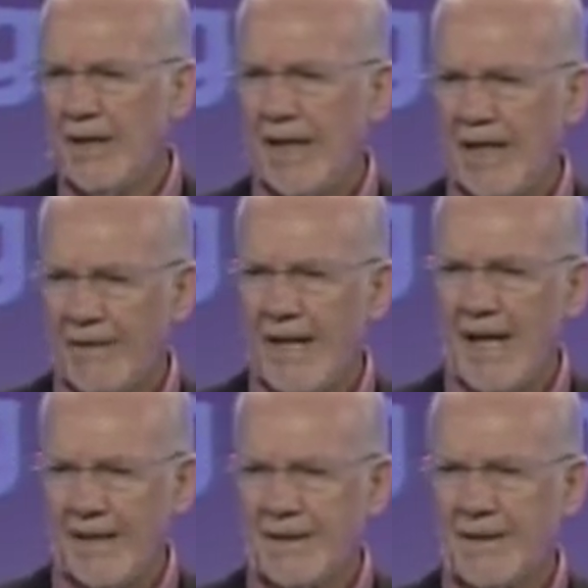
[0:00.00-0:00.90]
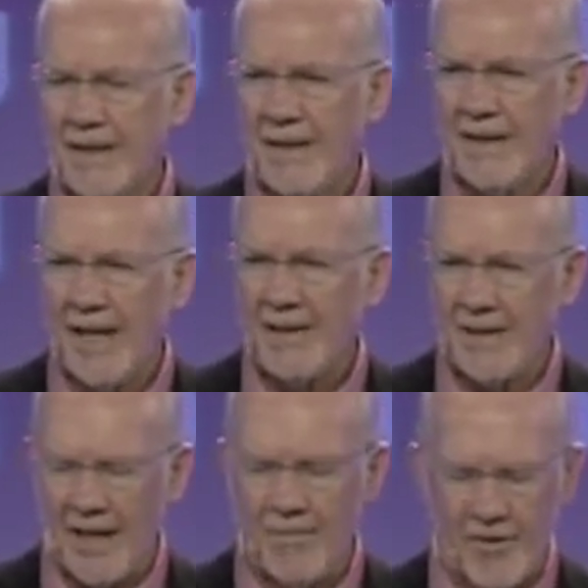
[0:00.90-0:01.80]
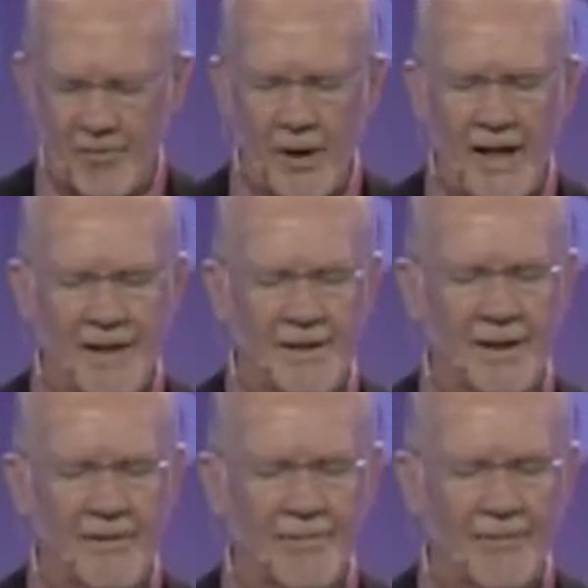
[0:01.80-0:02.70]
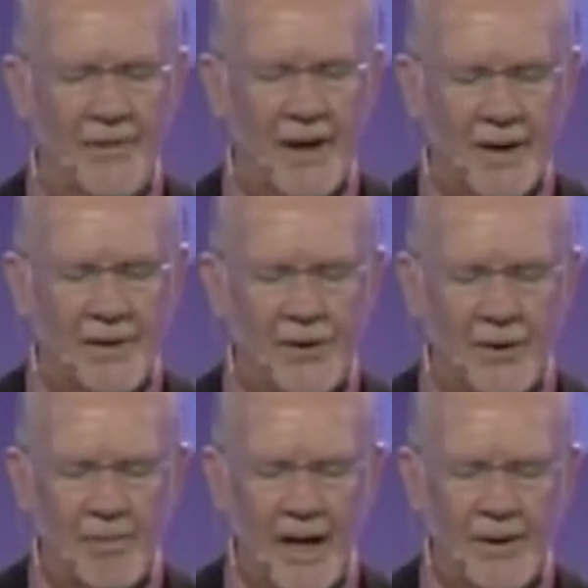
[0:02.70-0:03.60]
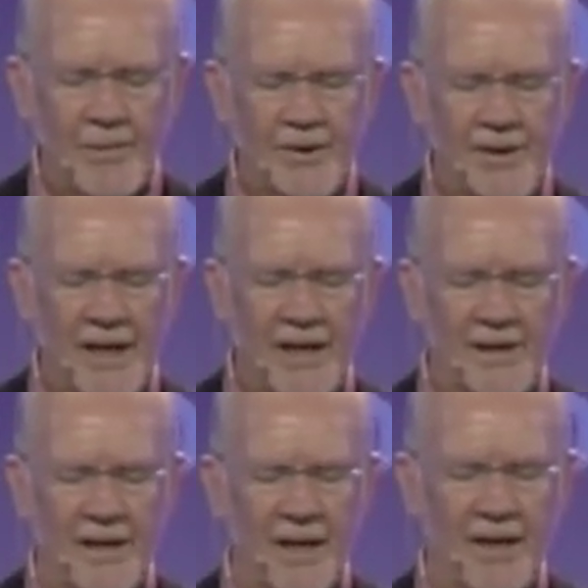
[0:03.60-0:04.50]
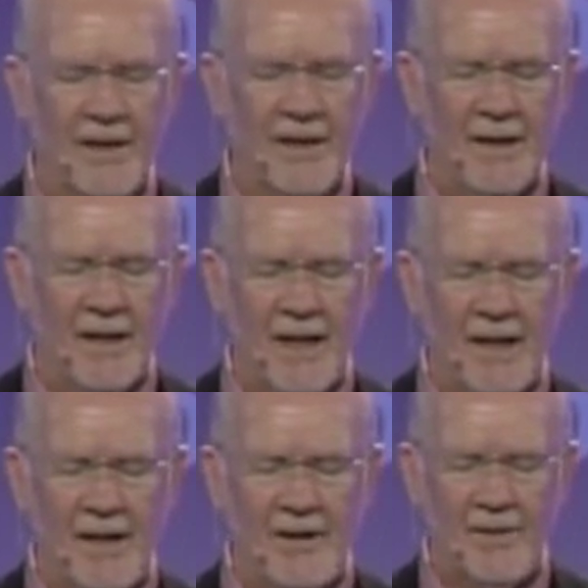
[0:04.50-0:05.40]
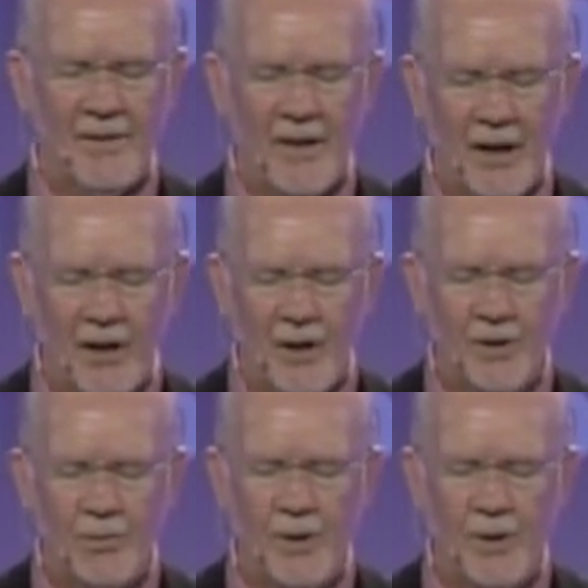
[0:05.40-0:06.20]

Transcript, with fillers: in that type of blessing. So the Bible says there, the Lord will